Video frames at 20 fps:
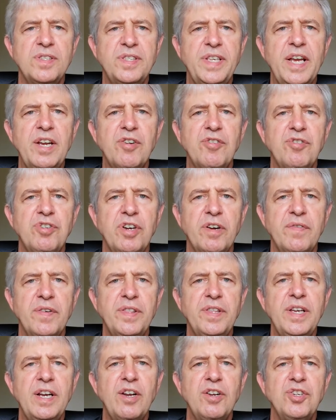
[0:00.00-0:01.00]
a secretary of a
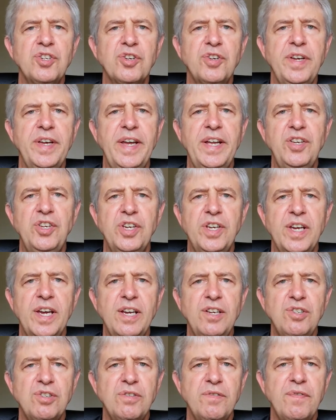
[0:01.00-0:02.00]
theological
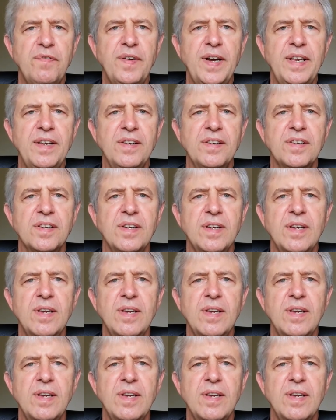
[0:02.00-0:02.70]
education fund